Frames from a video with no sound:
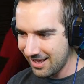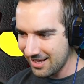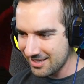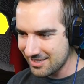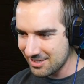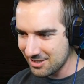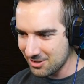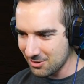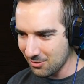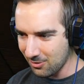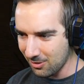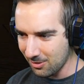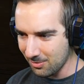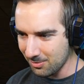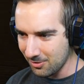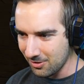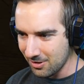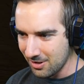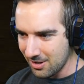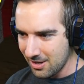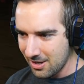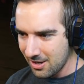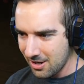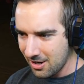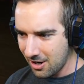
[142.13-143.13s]
That's adorable.
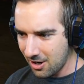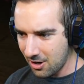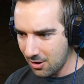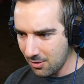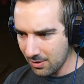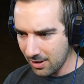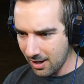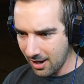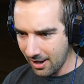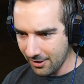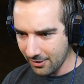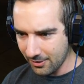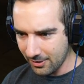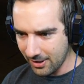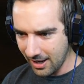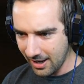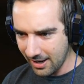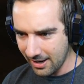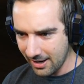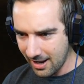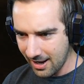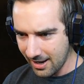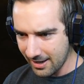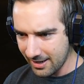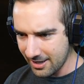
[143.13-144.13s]
Oh god,
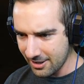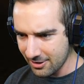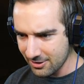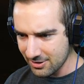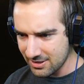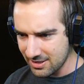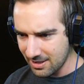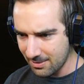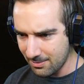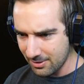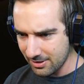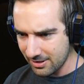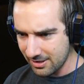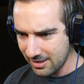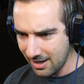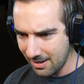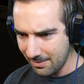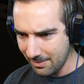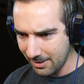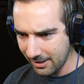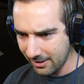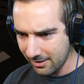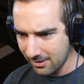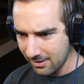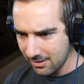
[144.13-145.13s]
okay. I hear someone
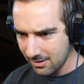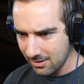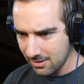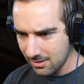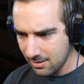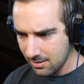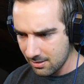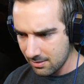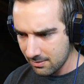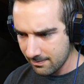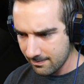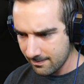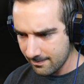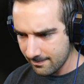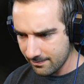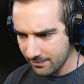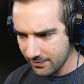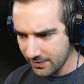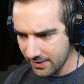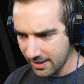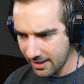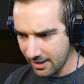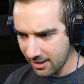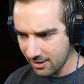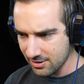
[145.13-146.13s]
coming.
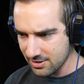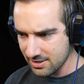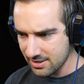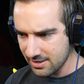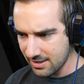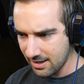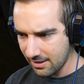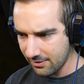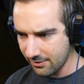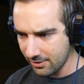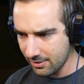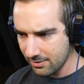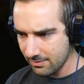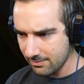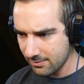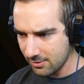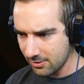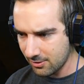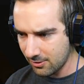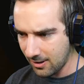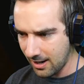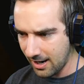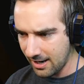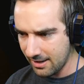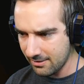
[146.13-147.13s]
There's another.
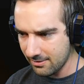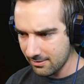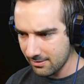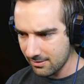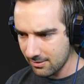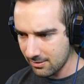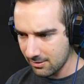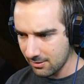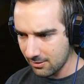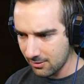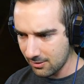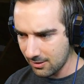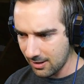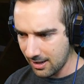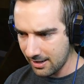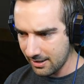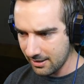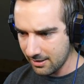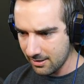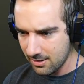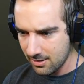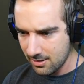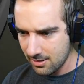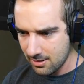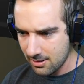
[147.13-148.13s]
Great. Great.
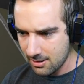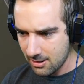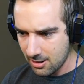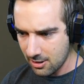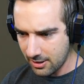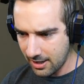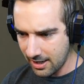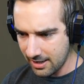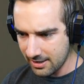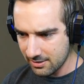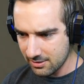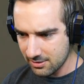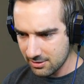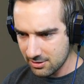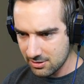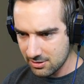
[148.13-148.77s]
Okay.